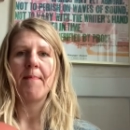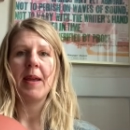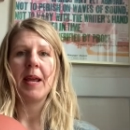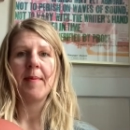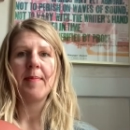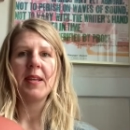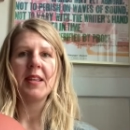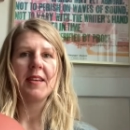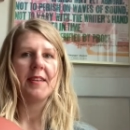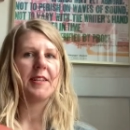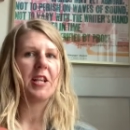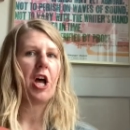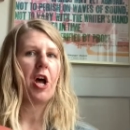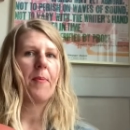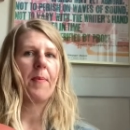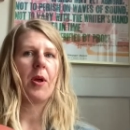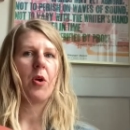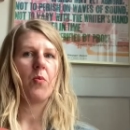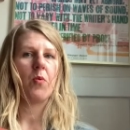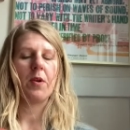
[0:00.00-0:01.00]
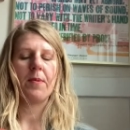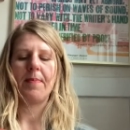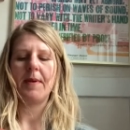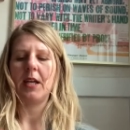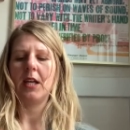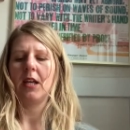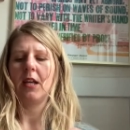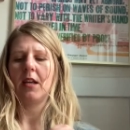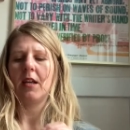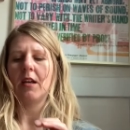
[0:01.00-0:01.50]
maybe this helmet would
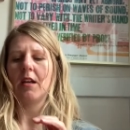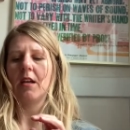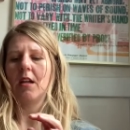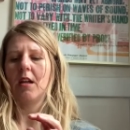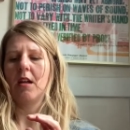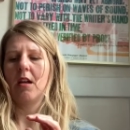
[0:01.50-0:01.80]
be